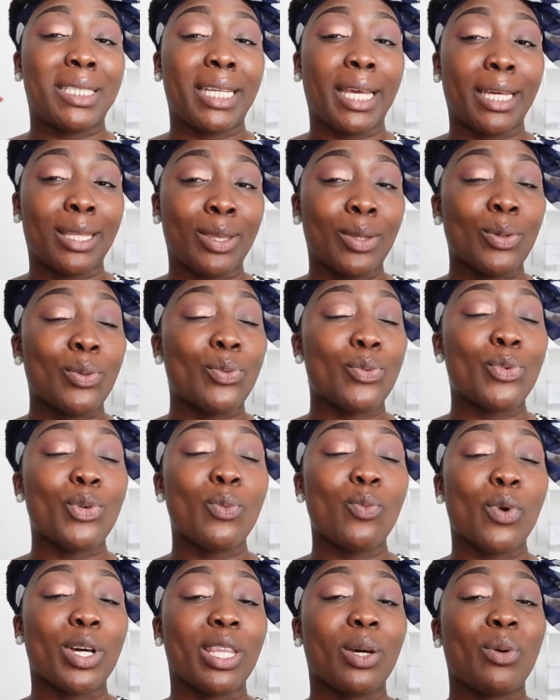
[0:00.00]
check the
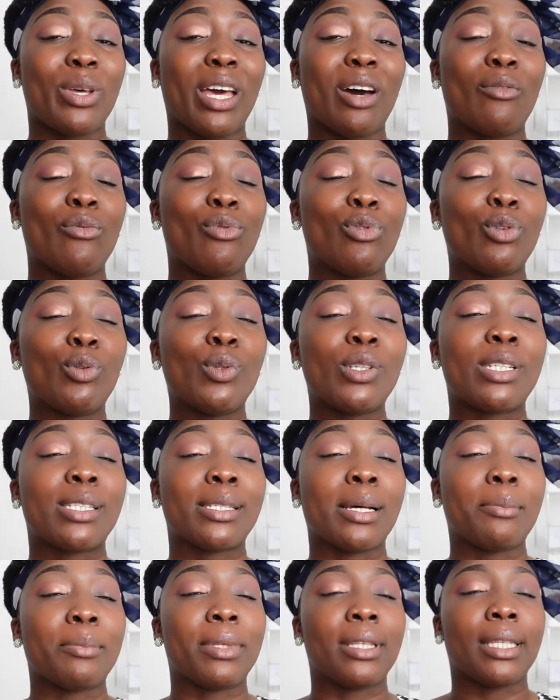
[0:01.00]
room whether we have ruined
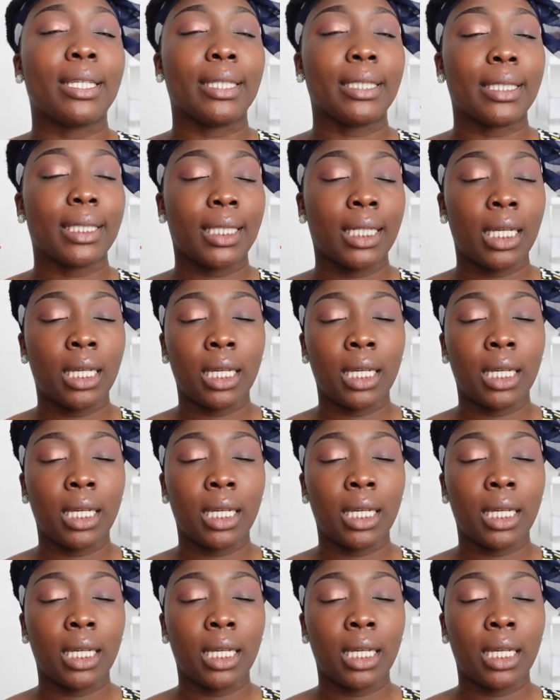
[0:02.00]
something.